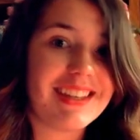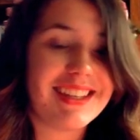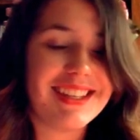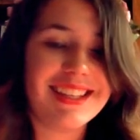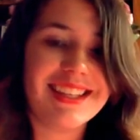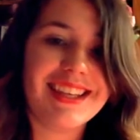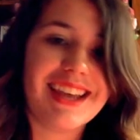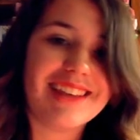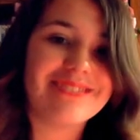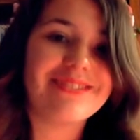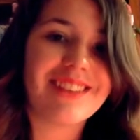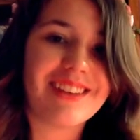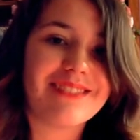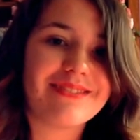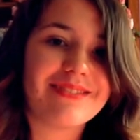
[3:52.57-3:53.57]
Yeah.
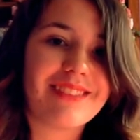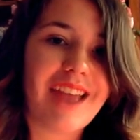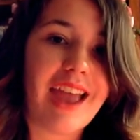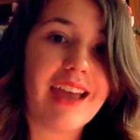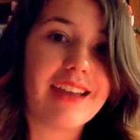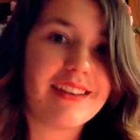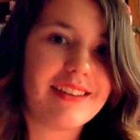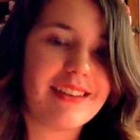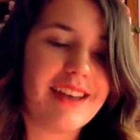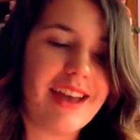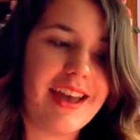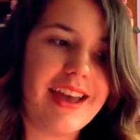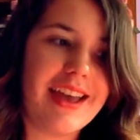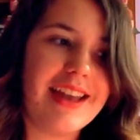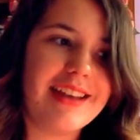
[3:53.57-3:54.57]

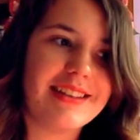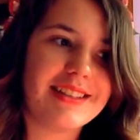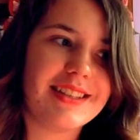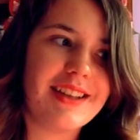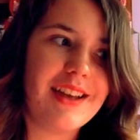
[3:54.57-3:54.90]
And